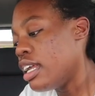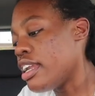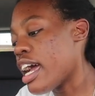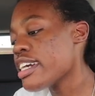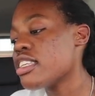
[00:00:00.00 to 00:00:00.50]

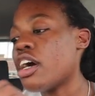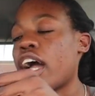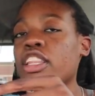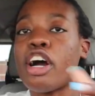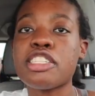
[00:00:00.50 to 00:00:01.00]
Next,
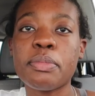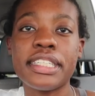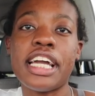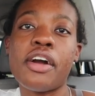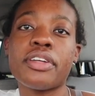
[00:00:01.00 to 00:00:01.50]
I lost my
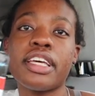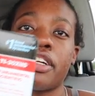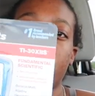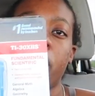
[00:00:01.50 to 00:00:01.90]
calculator,